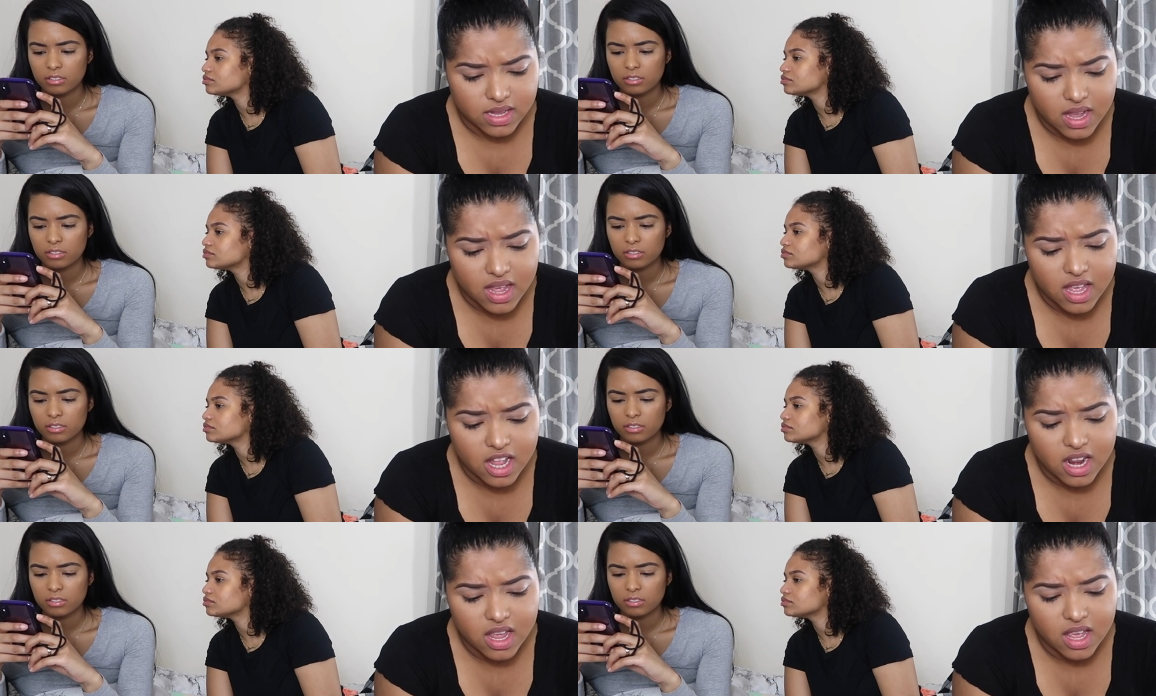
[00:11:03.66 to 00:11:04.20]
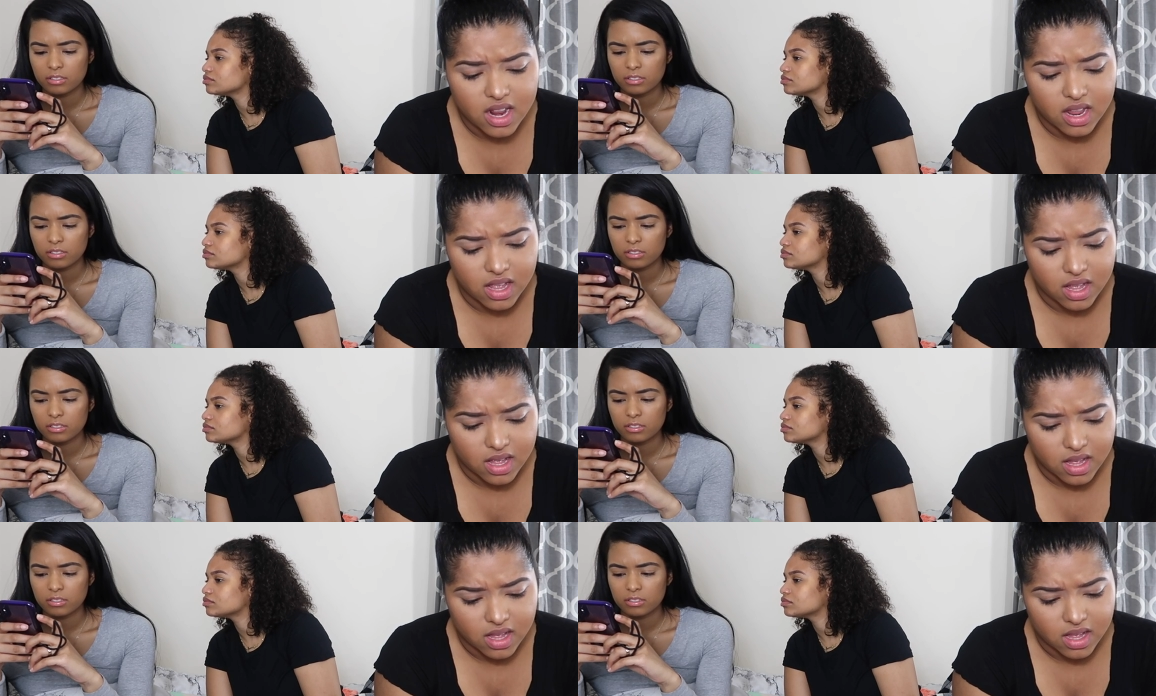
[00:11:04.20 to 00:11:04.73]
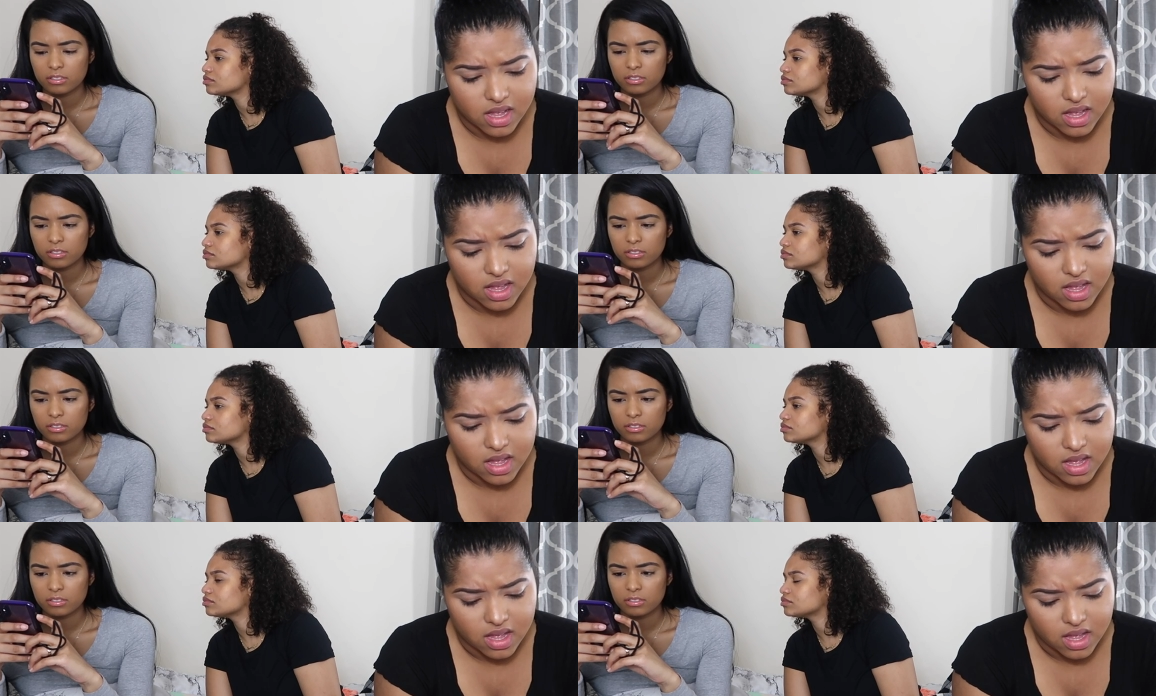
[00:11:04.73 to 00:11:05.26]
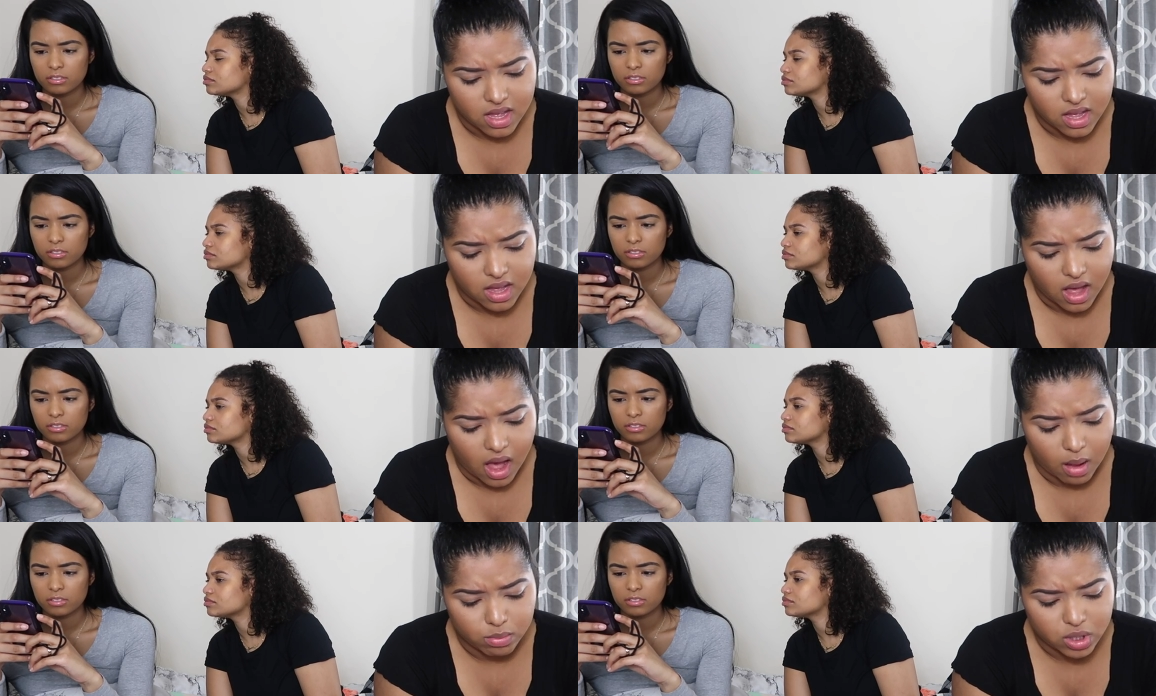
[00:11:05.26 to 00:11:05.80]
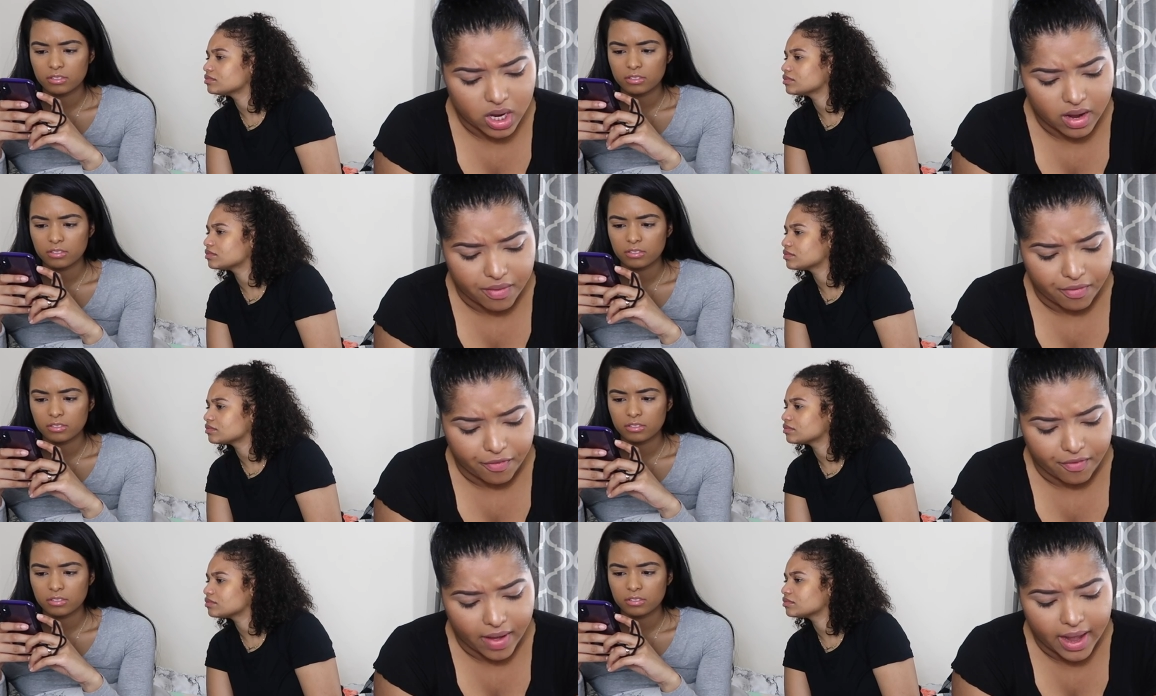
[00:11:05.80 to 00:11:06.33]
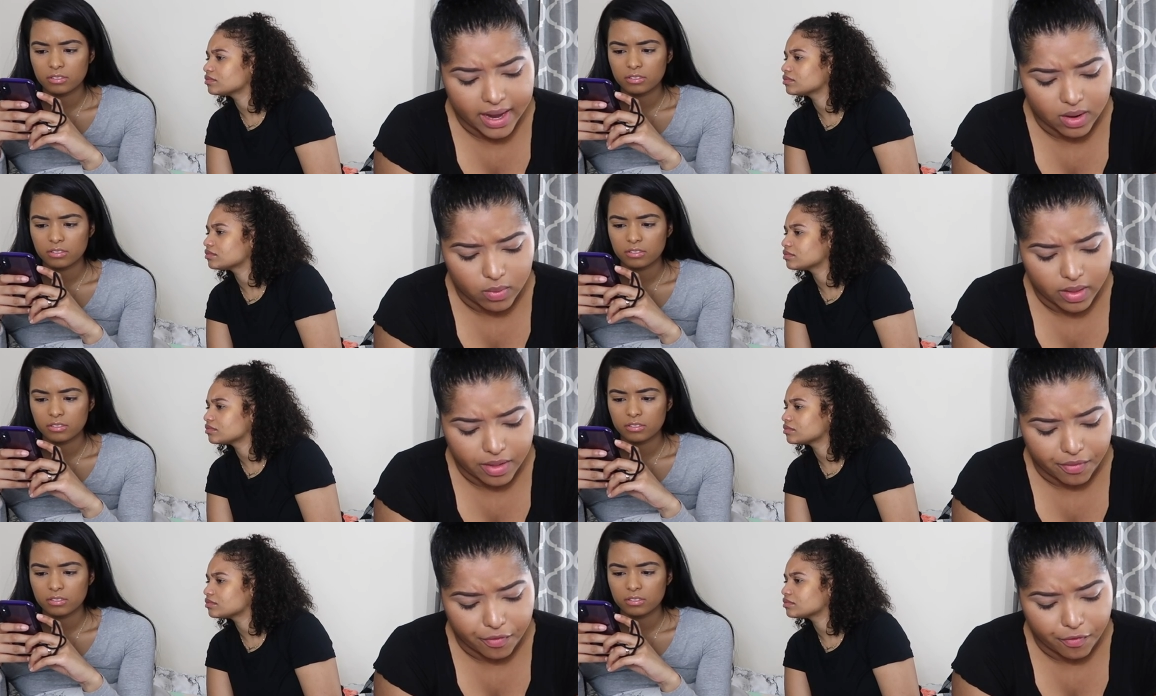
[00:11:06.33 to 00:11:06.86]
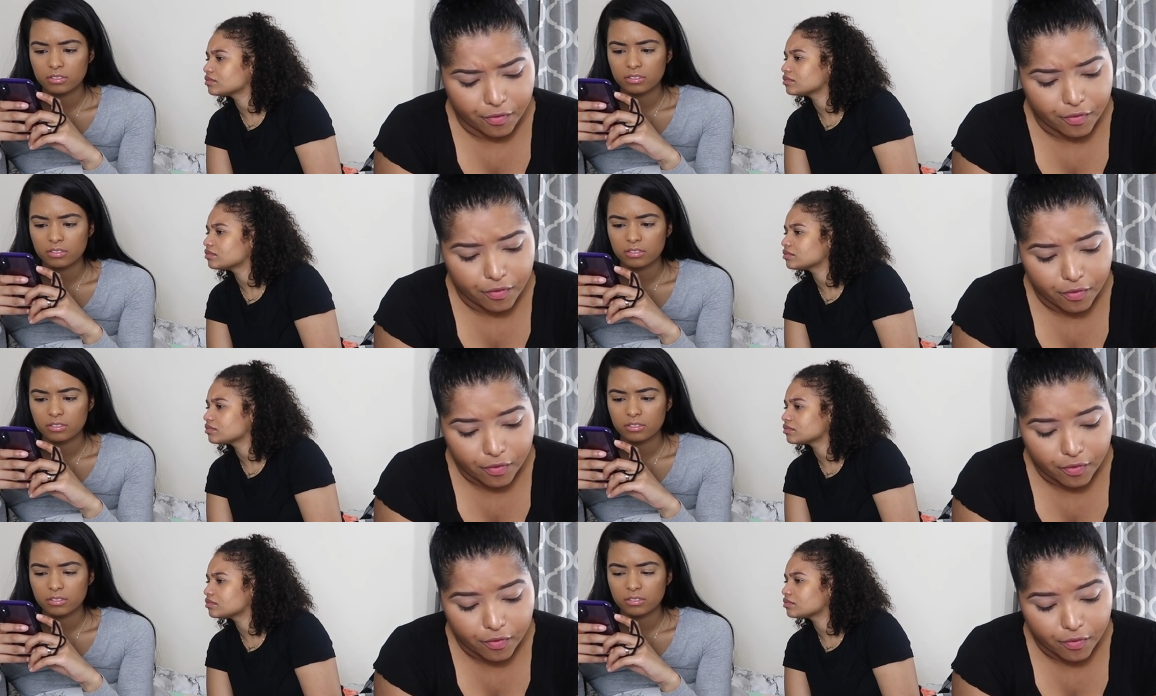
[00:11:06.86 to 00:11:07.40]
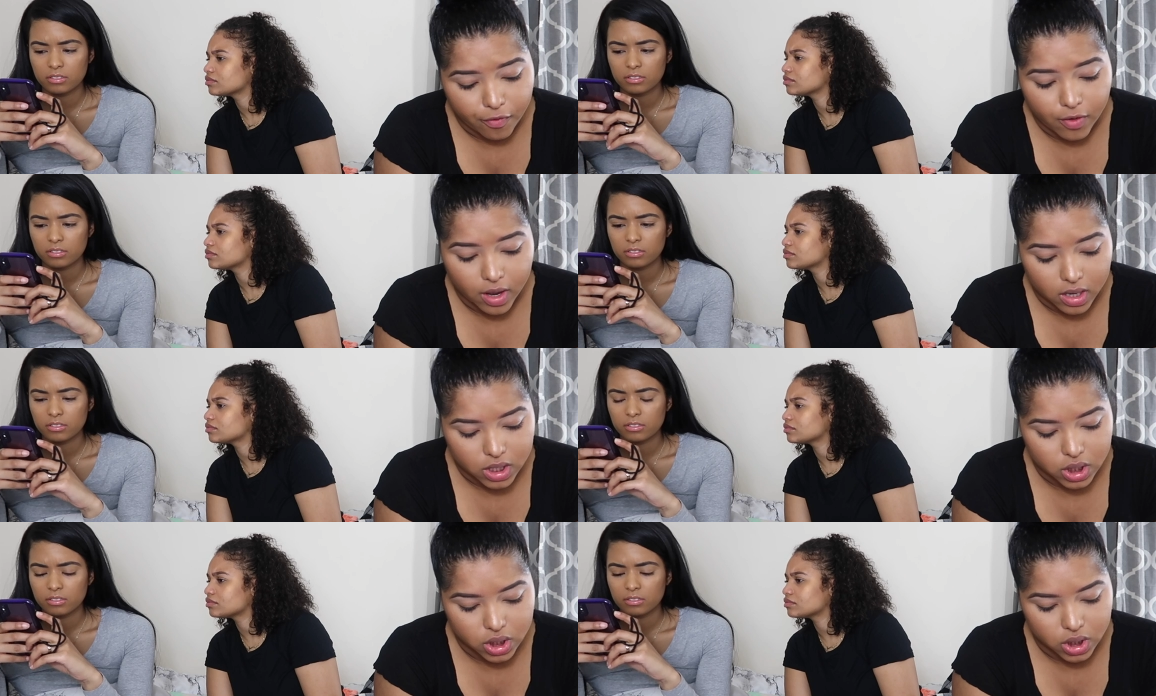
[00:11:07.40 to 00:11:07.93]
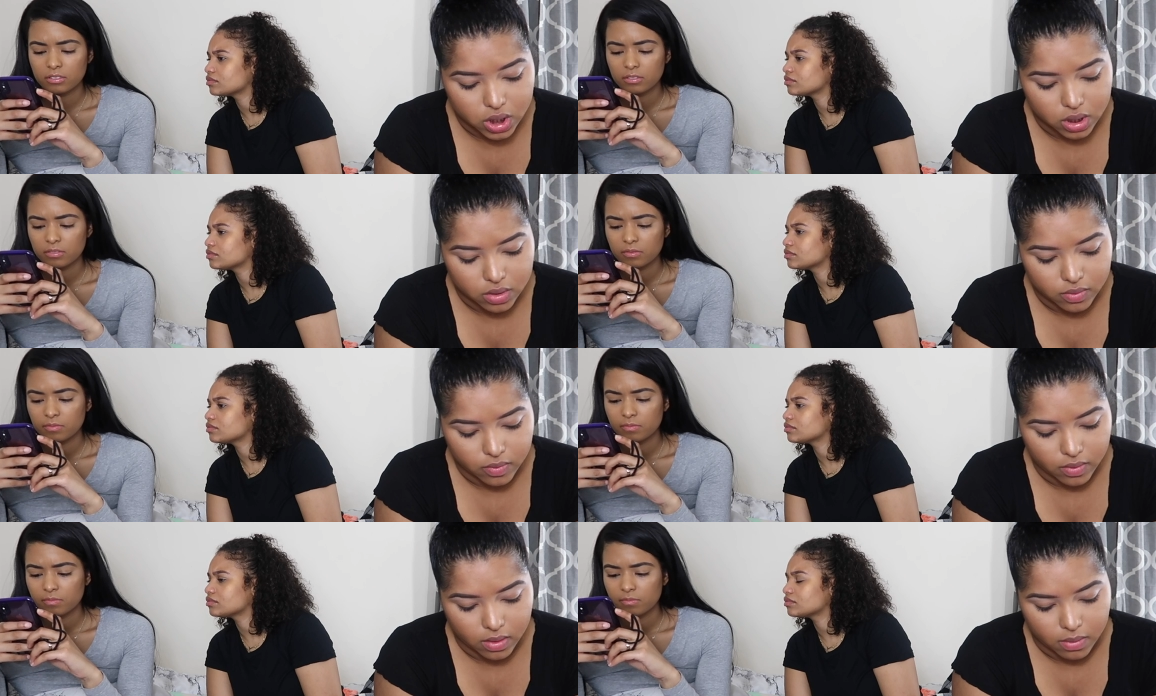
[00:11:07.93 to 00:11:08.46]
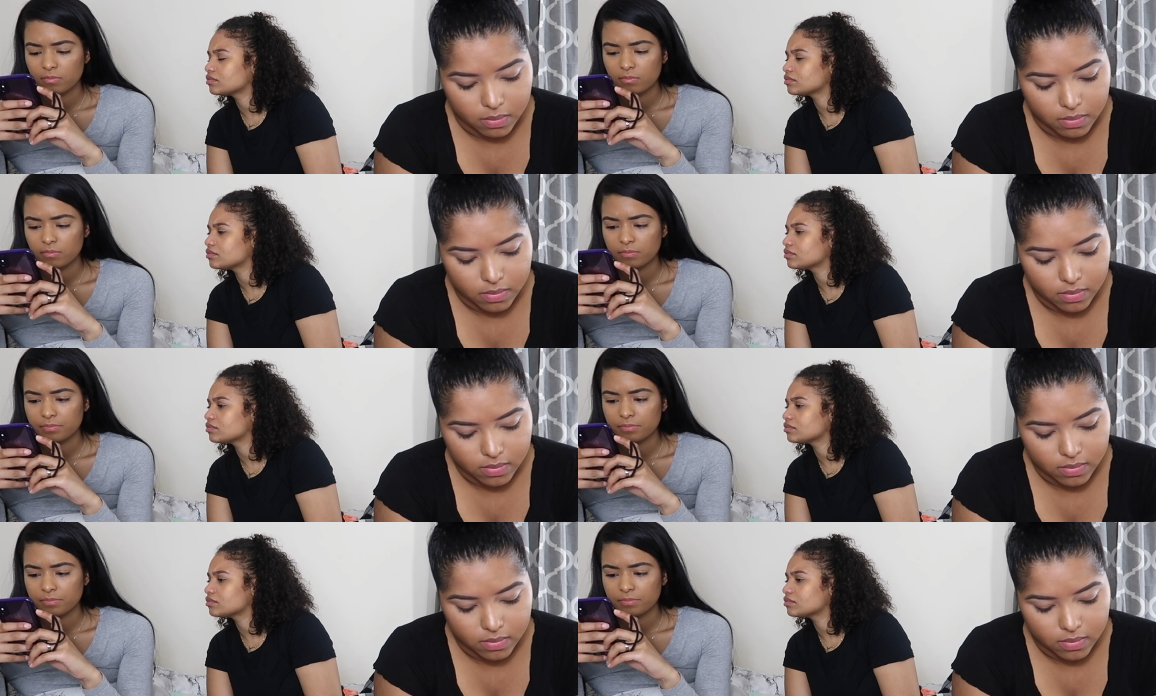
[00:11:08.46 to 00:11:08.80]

Speaker 1: Da-na. I'm trying to find where the fuck she's from.